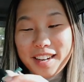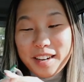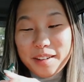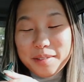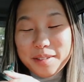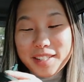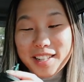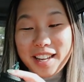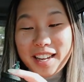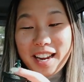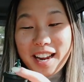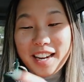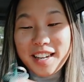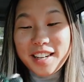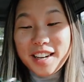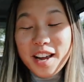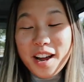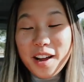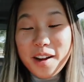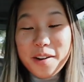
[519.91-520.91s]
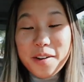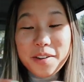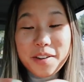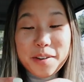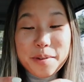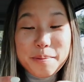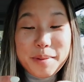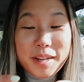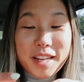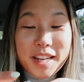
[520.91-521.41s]
I was like, I
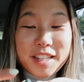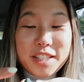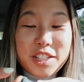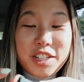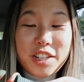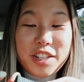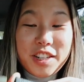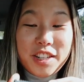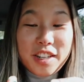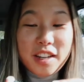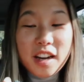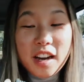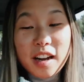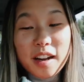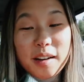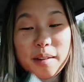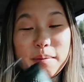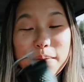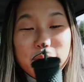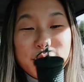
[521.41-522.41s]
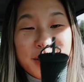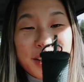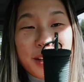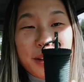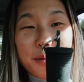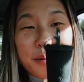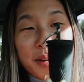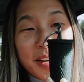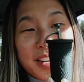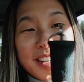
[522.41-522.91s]
know, because she um, was like,
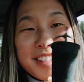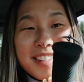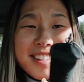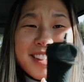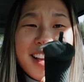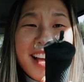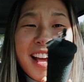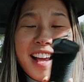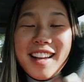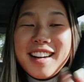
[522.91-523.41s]
what is that?